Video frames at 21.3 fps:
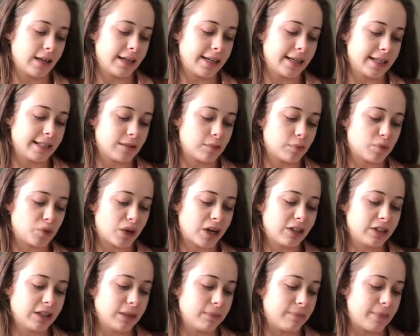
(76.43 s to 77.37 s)
it's a
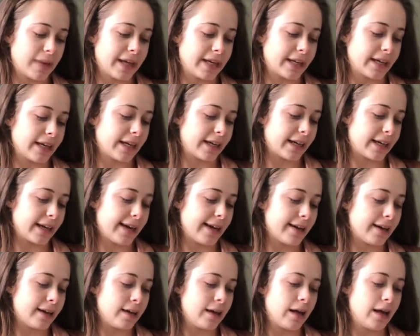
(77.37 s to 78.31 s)
brownie baking
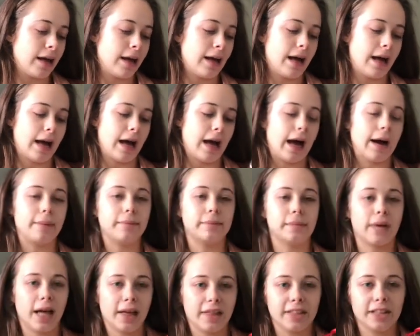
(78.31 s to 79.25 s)
kit.
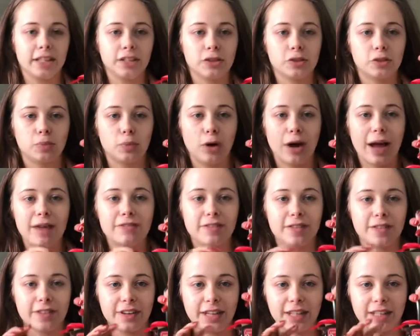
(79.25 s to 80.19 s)
I think you just put
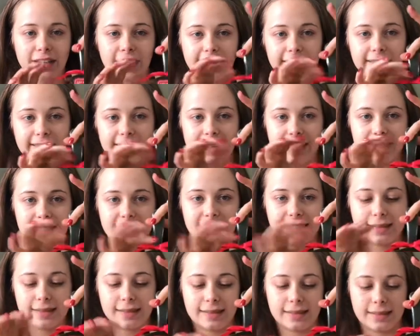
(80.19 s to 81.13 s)
everything in like this